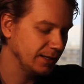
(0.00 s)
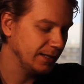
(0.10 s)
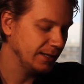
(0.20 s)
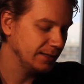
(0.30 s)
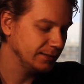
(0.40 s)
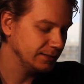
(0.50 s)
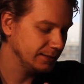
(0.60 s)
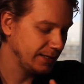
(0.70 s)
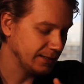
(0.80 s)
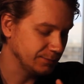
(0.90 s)
And
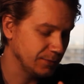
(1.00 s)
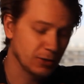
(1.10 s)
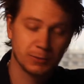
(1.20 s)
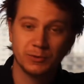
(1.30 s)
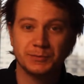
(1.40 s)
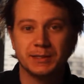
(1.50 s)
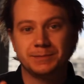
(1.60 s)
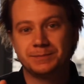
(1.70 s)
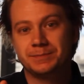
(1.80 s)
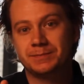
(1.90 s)
yeah, Miyota
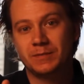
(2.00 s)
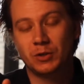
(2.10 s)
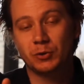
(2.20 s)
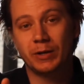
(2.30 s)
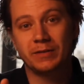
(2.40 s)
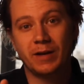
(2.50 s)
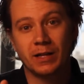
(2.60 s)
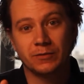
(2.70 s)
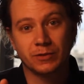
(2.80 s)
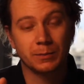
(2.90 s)
movement, great
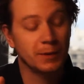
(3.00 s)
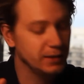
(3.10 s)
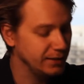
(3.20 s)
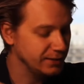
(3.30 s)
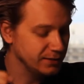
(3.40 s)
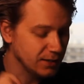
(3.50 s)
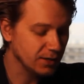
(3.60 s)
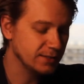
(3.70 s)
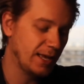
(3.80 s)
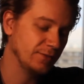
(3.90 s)
value for the money. It
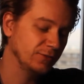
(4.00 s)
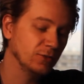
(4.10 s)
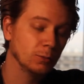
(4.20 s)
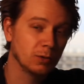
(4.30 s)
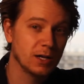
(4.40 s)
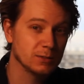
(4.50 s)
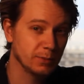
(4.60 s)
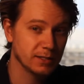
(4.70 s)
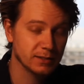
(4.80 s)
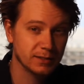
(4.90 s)
does have a full bronze
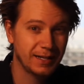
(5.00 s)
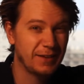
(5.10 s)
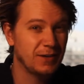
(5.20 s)
bracelet that I have